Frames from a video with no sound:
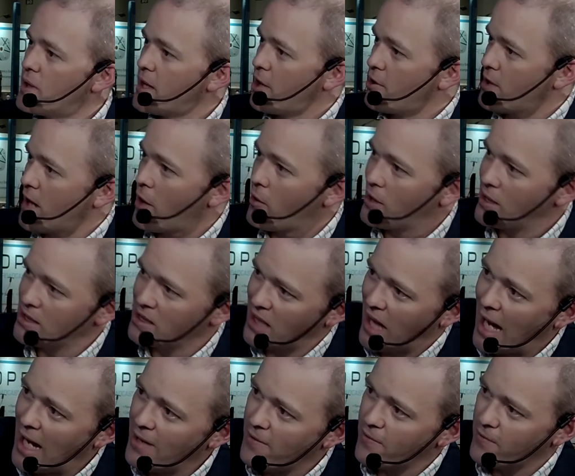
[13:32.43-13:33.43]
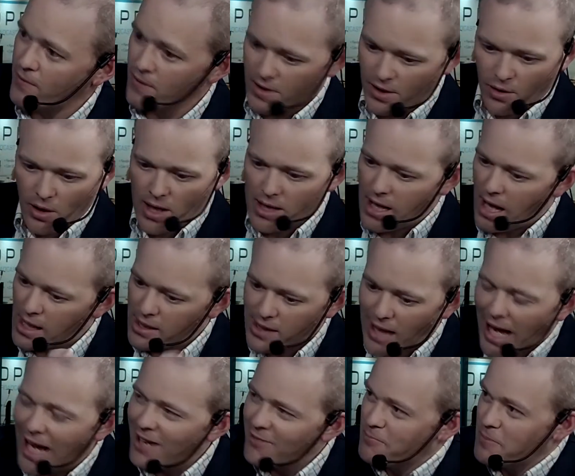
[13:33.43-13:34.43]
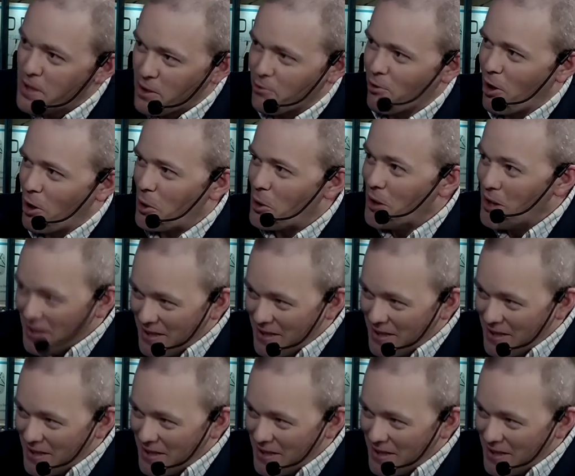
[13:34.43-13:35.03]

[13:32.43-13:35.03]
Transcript: they are now a live, you know, a, a live bureau